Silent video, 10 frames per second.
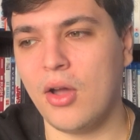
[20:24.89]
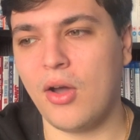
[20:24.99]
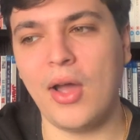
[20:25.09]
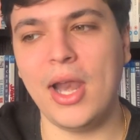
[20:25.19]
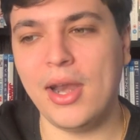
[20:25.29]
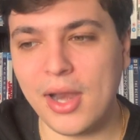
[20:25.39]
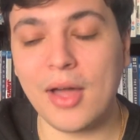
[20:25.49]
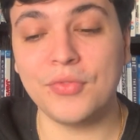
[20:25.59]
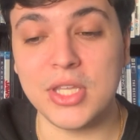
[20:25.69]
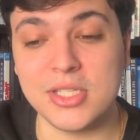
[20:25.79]
I
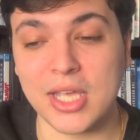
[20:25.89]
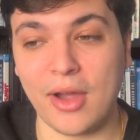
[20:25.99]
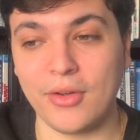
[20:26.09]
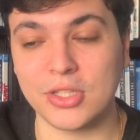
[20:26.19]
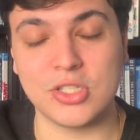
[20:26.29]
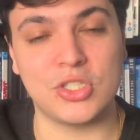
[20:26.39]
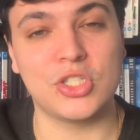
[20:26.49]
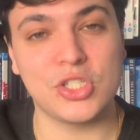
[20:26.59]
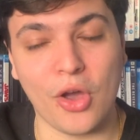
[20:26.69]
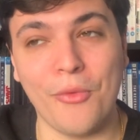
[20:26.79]
love these characters
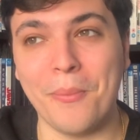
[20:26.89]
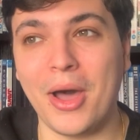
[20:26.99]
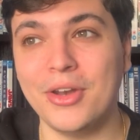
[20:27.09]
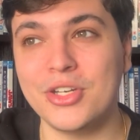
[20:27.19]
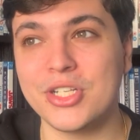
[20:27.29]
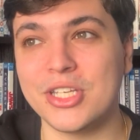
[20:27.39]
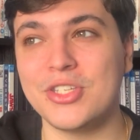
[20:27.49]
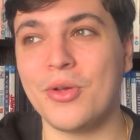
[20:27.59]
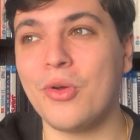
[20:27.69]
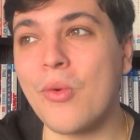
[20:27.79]
so much. They're
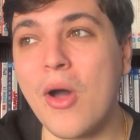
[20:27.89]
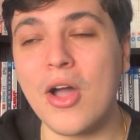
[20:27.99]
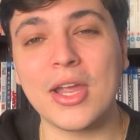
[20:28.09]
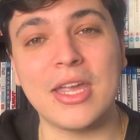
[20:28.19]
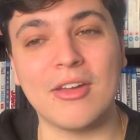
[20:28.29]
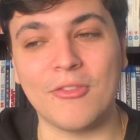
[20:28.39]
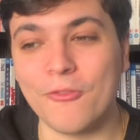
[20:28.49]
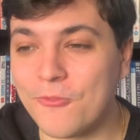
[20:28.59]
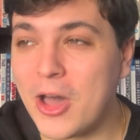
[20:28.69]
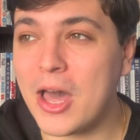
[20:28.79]
so quirky and
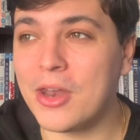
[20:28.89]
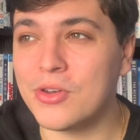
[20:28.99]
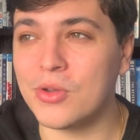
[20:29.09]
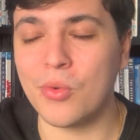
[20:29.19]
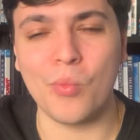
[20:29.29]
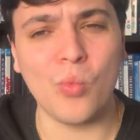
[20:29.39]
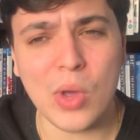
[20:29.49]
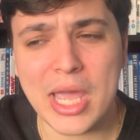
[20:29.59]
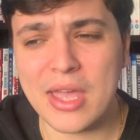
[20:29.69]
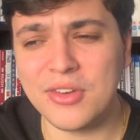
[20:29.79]
fun and
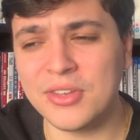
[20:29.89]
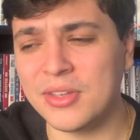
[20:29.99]
weird.